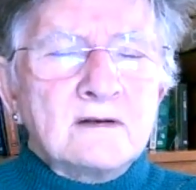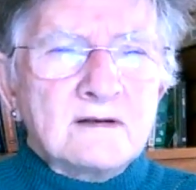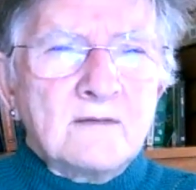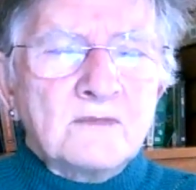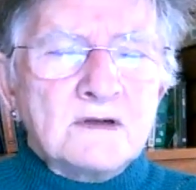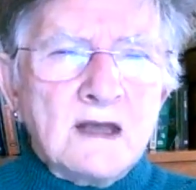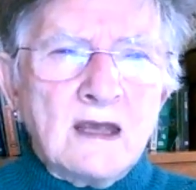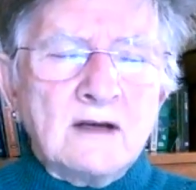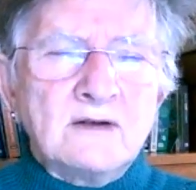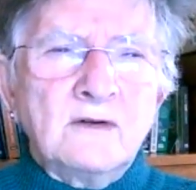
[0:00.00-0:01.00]
some
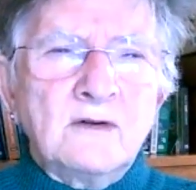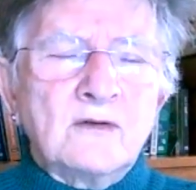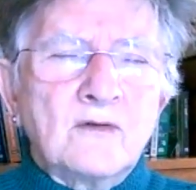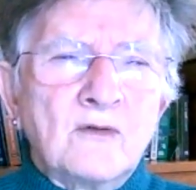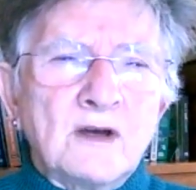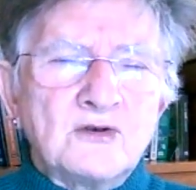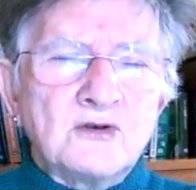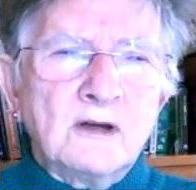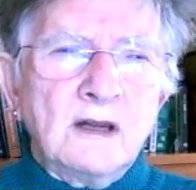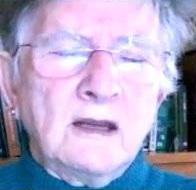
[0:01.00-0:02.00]
stage in the
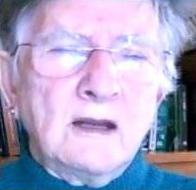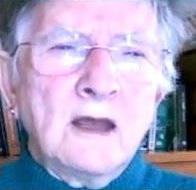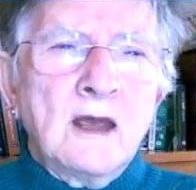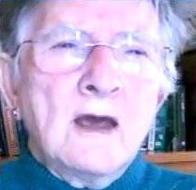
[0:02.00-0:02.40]
questioning